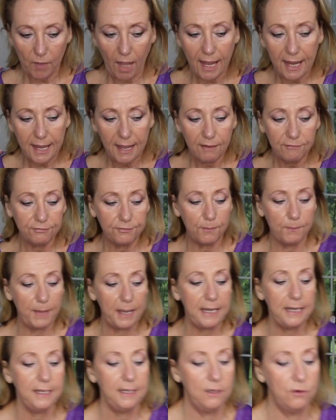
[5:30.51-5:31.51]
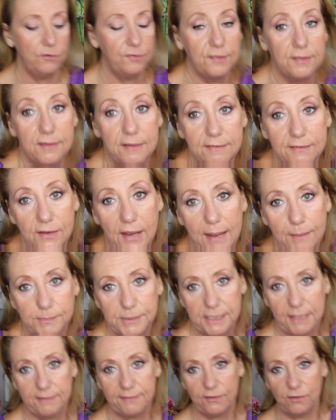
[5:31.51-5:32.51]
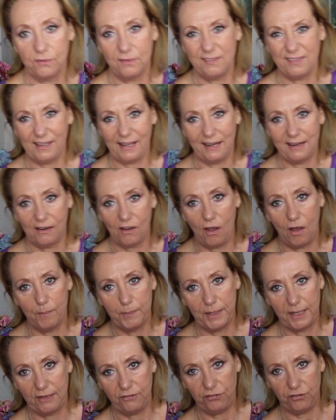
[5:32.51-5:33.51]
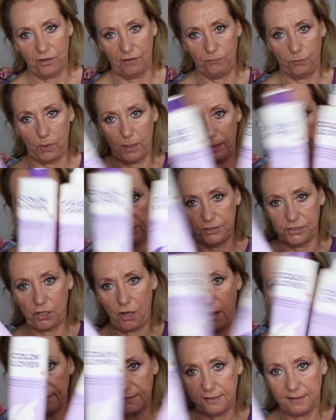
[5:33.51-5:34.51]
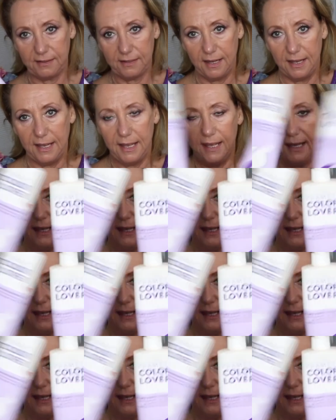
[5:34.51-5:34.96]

I have for many years, and these are empty, so this is kind of combination of what I'm tossing.